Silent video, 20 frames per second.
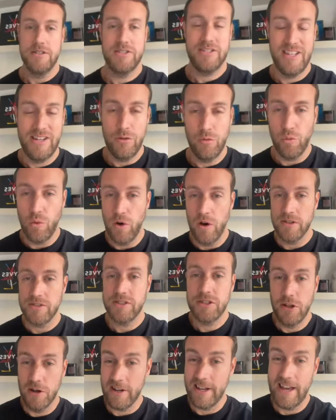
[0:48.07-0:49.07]
to see what
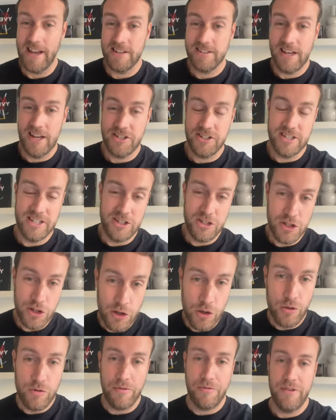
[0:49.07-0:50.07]
StockX actually
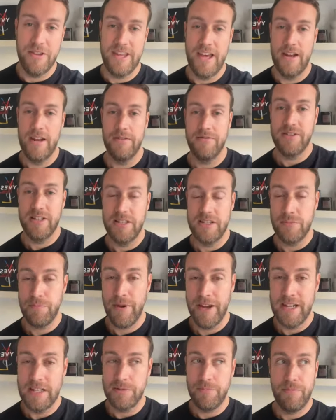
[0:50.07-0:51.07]
do for the NFT
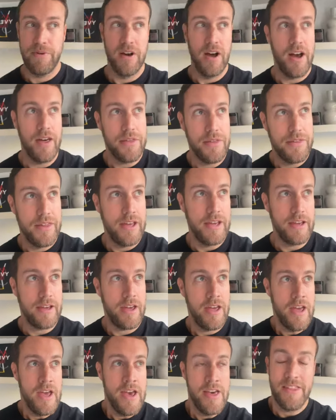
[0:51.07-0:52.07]
space, but I
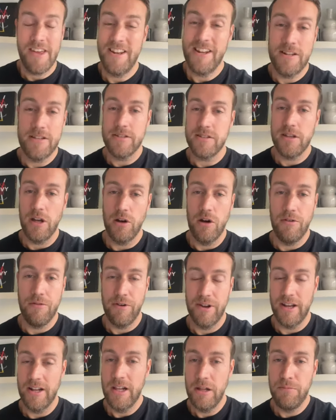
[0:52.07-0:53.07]
think they need to start
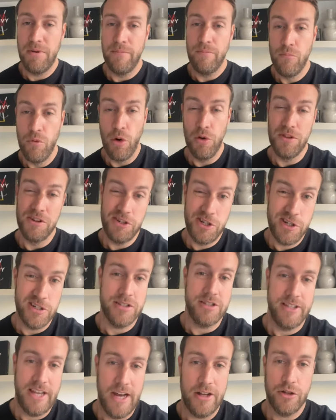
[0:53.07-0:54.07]
offering a little bit more than
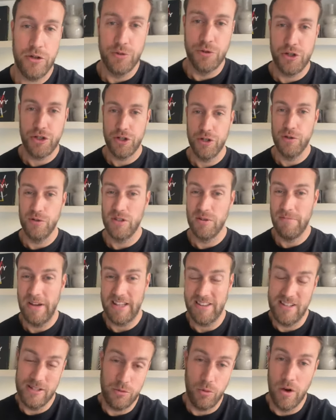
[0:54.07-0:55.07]
just the actual shoe to
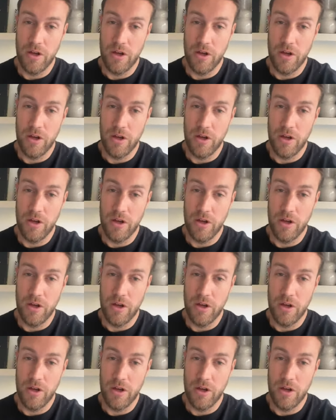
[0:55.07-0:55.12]
make this